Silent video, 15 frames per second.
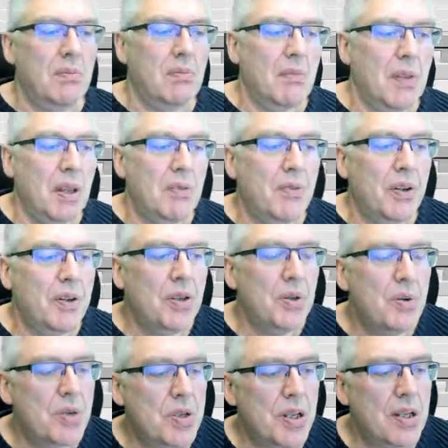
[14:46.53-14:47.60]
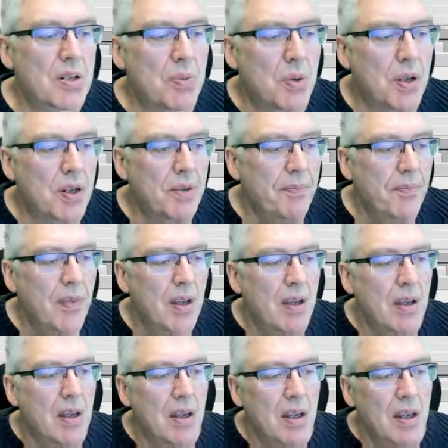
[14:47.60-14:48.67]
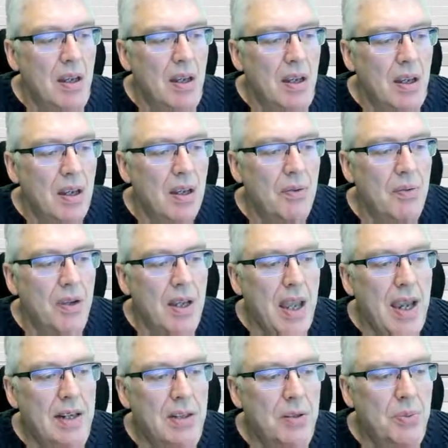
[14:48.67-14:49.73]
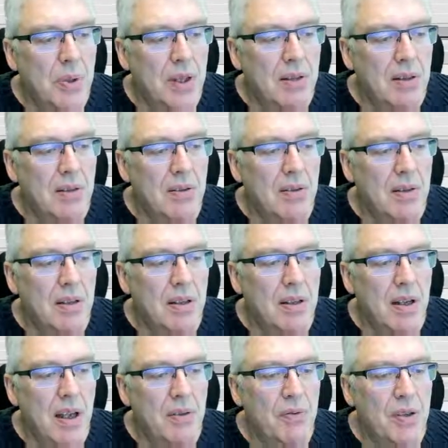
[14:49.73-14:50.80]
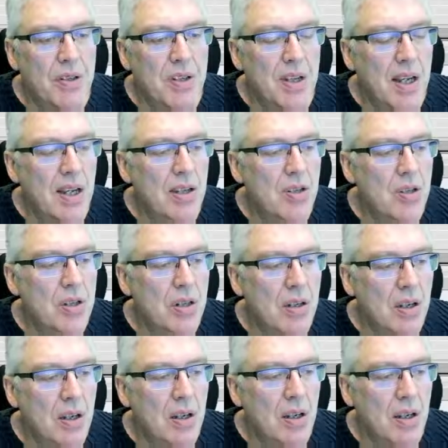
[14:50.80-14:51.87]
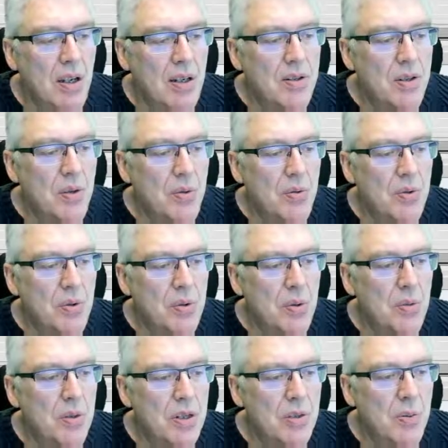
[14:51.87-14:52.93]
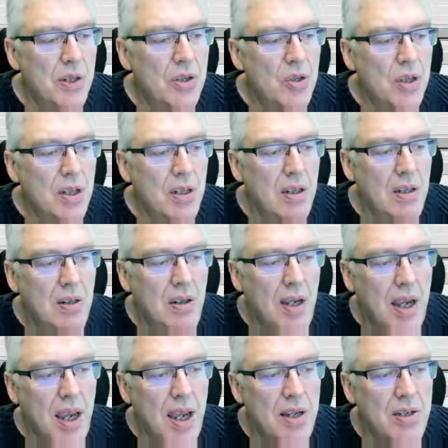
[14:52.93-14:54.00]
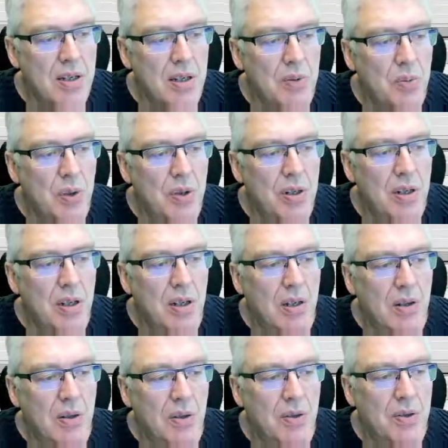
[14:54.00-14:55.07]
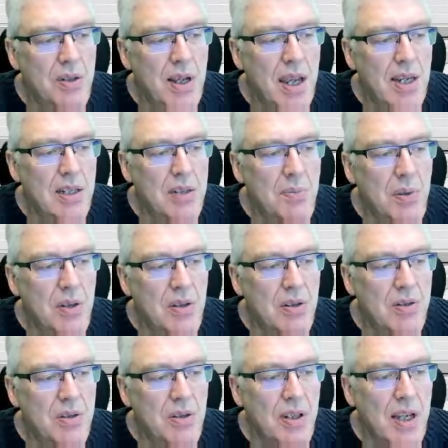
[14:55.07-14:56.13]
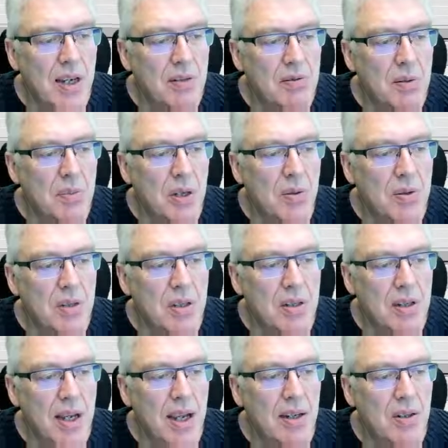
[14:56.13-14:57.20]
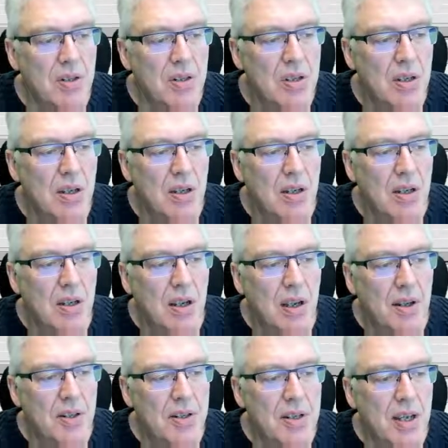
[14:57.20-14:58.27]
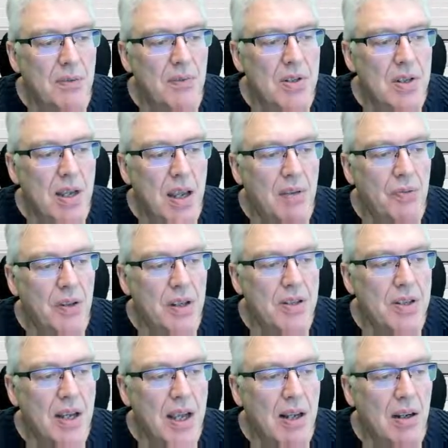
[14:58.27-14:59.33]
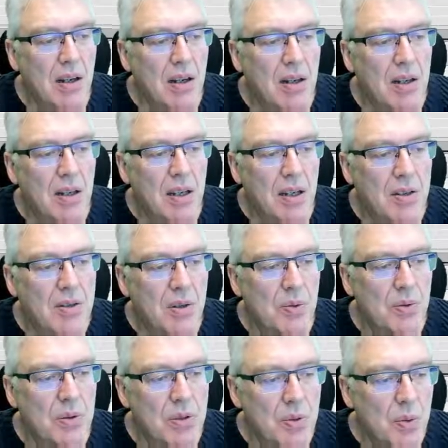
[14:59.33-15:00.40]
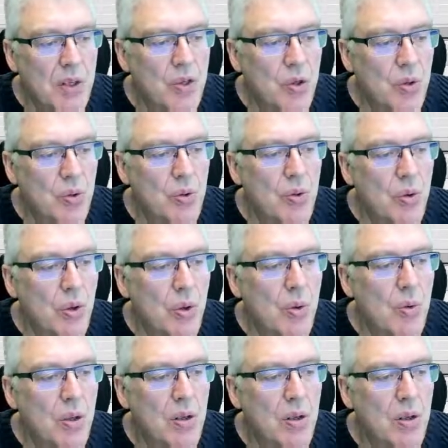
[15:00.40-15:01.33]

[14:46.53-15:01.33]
if I use this one, if I activate the FSH, it's going to do the switching as it would on the X, but it doesn't care about the X. And the same with FSL, it's going to switch it to low,